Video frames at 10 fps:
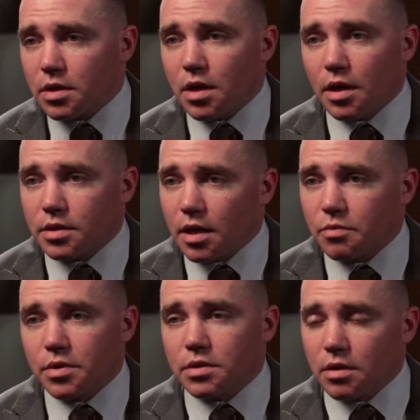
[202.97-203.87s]
in contact
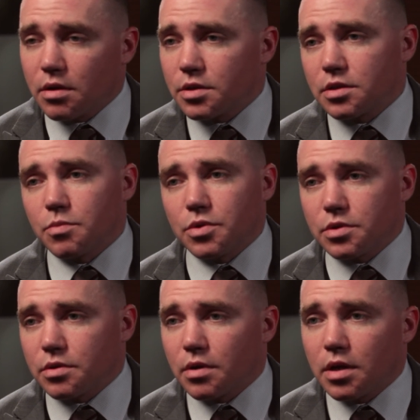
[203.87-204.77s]
with, their customers
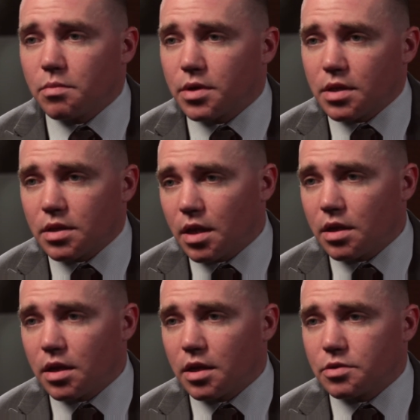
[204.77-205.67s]
or anybody that they
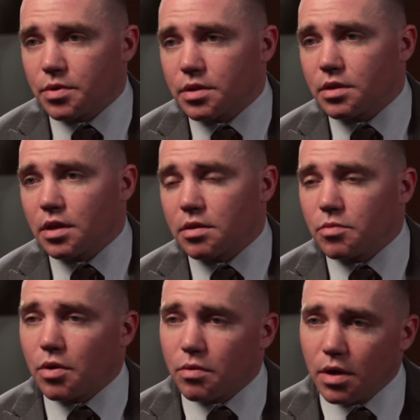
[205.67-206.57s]
engage with, to let them
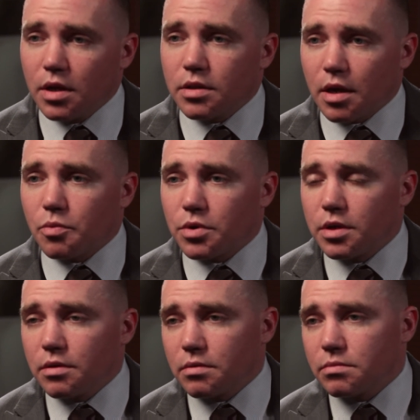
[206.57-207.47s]
know that we're here.